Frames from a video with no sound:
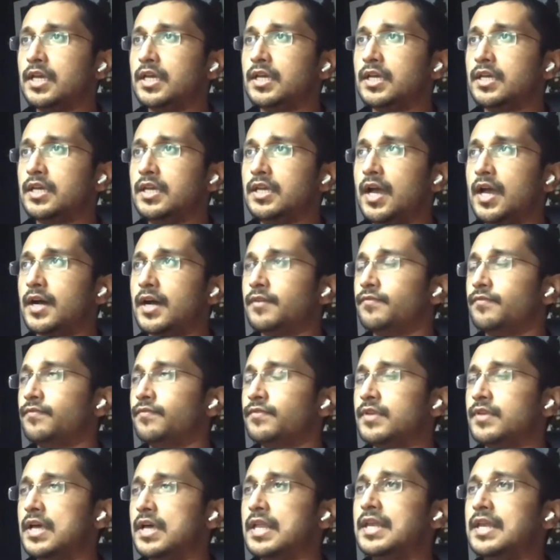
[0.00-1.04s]
Yeah,
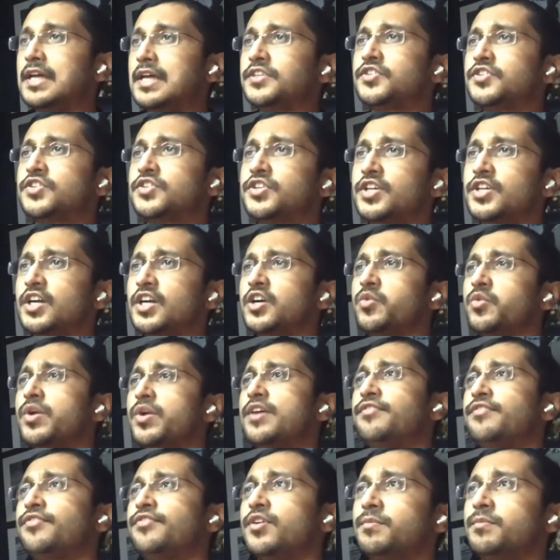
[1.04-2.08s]
let's steer away
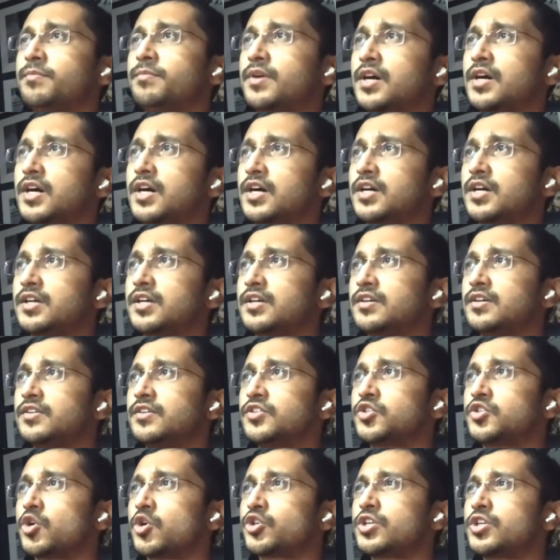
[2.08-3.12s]
from
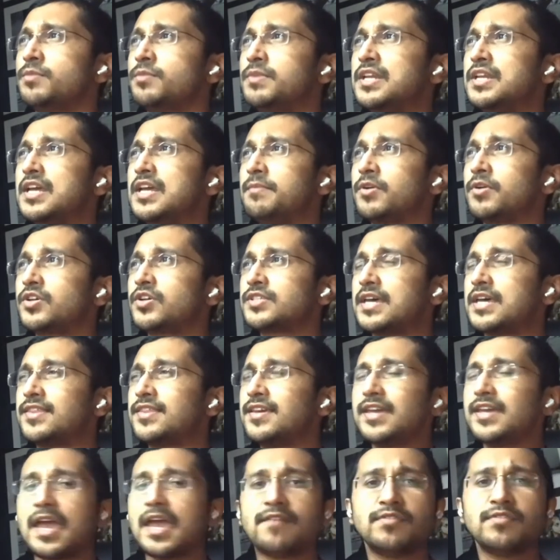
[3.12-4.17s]
social media, because I
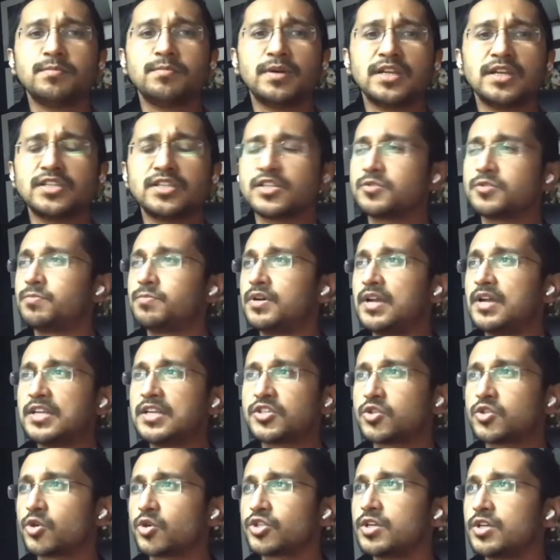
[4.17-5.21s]
think everybody just berates
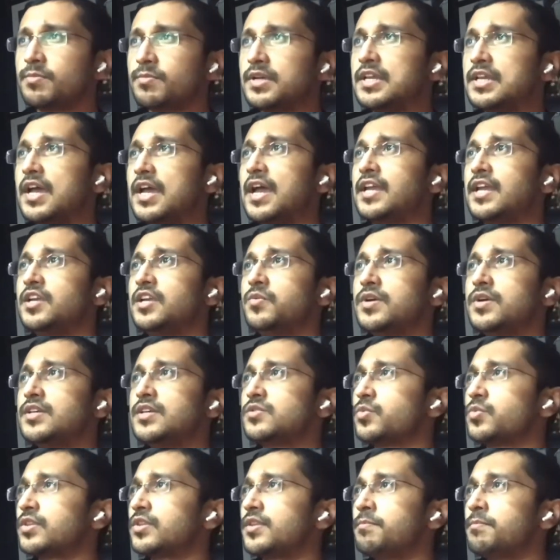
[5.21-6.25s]
social media anyways
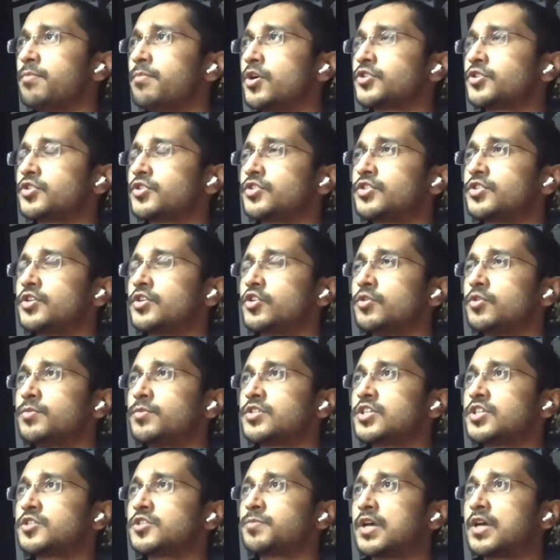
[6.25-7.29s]
with imposter syndrome. It's
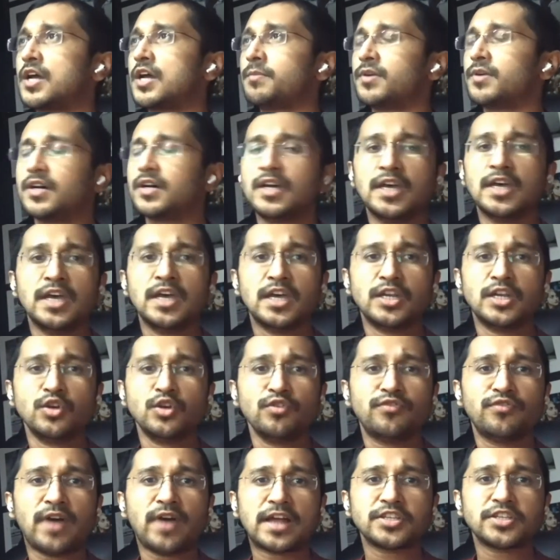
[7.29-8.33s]
just become a new
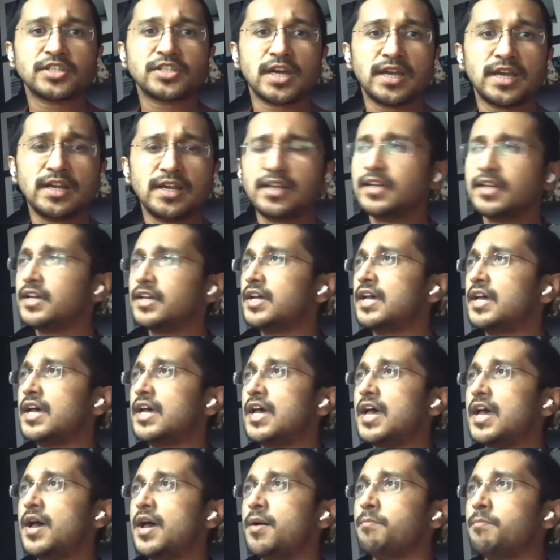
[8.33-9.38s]
fan child.
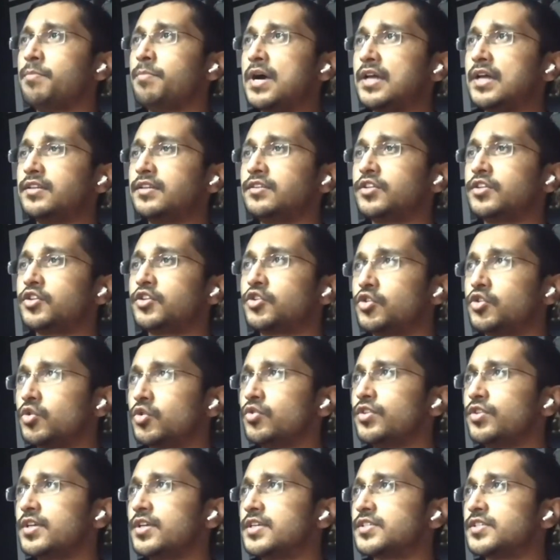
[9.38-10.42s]
But the
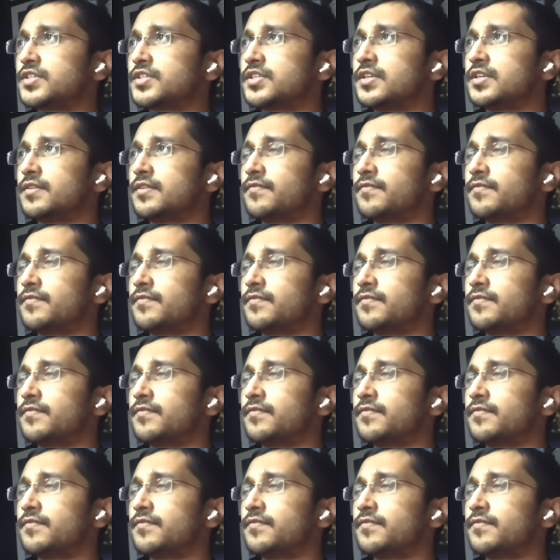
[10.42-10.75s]
truth is,